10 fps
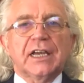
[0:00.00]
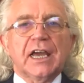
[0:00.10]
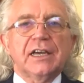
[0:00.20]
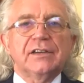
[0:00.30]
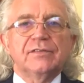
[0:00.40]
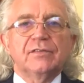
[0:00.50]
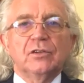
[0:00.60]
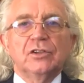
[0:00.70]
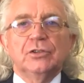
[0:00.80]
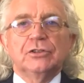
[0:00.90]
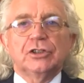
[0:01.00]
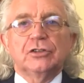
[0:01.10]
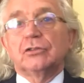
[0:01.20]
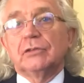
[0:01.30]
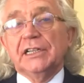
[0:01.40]
gave, you should
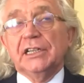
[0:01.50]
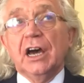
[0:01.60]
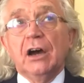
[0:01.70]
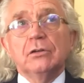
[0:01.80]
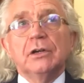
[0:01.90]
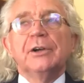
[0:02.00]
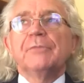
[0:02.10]
already know.